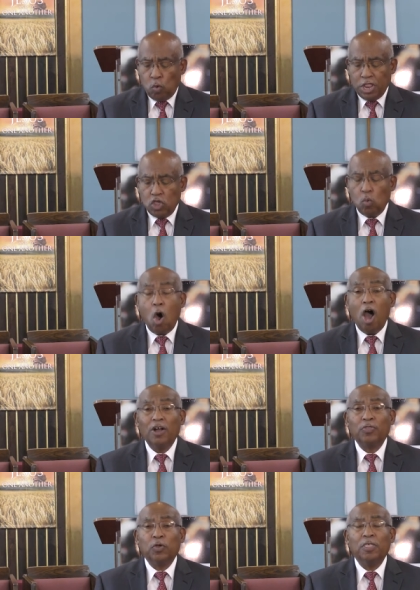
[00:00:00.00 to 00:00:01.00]
When you
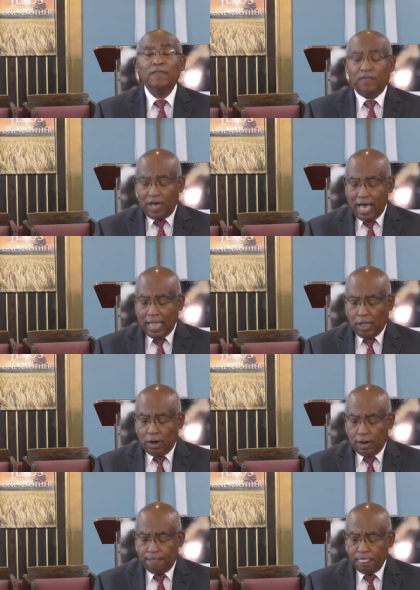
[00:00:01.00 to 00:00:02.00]
walk through the
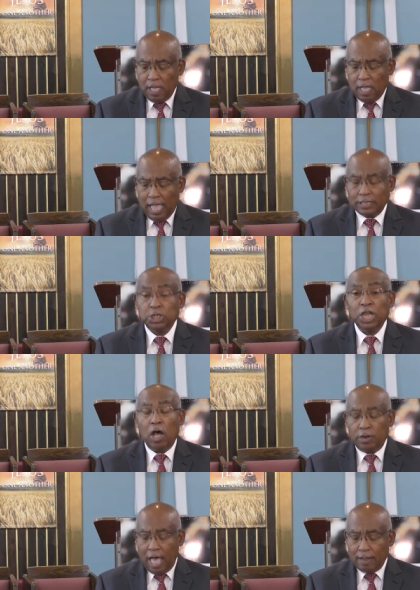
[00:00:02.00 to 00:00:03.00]
fire, it
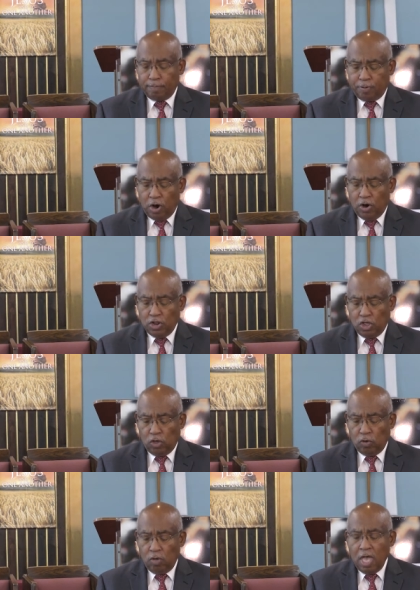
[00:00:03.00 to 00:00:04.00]
shall not burn
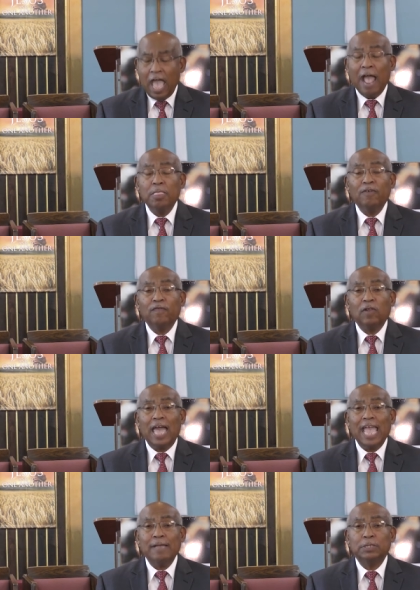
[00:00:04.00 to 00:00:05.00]
you, and the
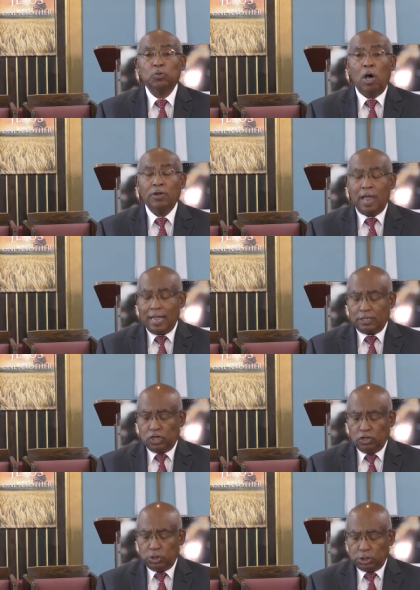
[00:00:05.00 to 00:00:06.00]
flames will
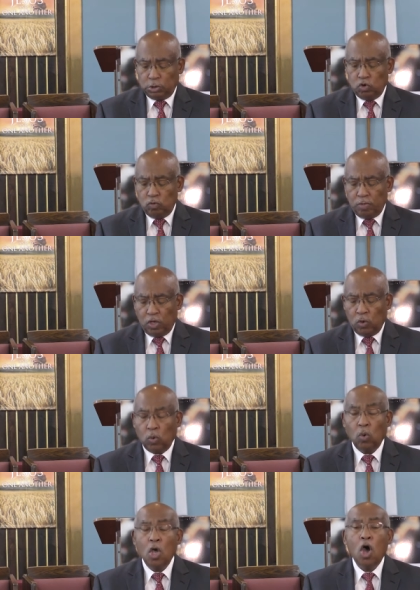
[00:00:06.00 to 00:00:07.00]
not consume
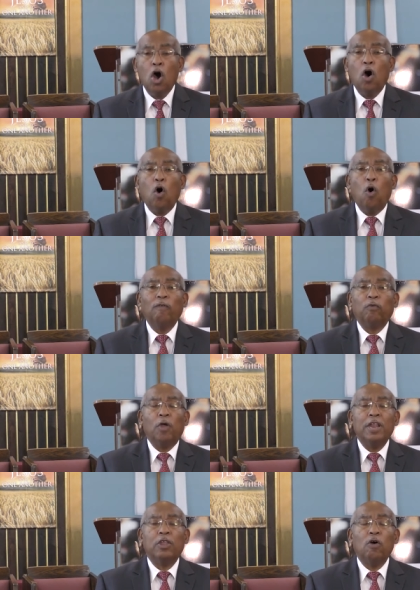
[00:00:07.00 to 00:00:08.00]
you.
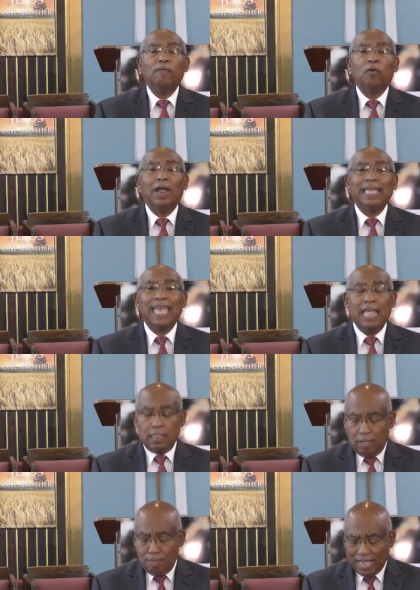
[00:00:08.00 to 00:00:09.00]
Over and over
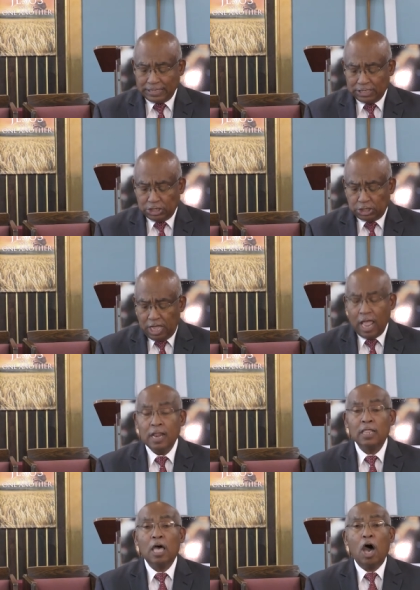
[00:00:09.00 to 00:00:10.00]
again, the message
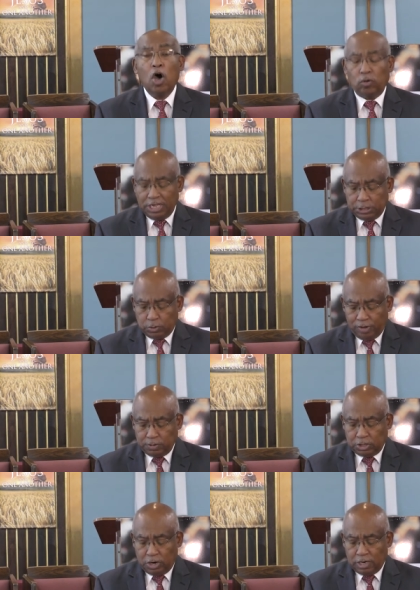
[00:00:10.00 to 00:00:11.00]
in the Holy
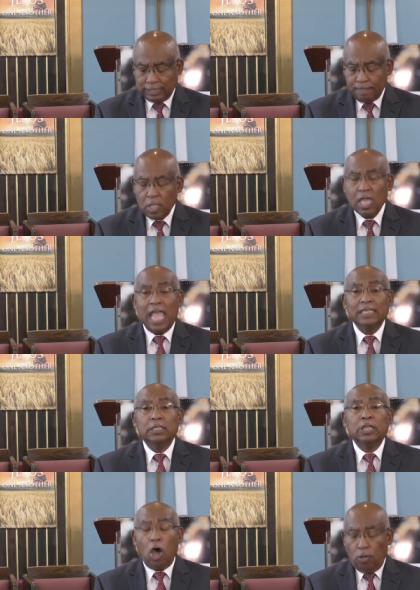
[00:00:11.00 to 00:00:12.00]
Scriptures
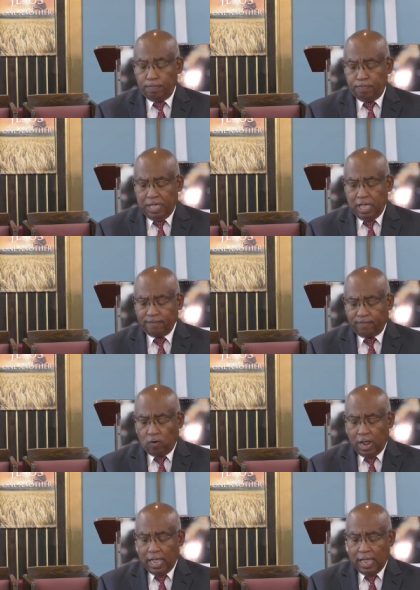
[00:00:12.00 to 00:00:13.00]
is don't be
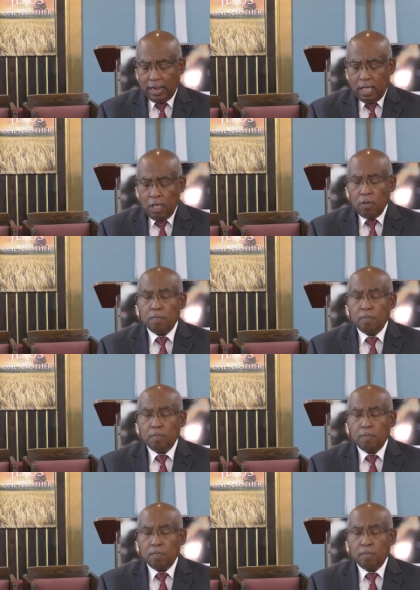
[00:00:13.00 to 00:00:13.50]
afraid,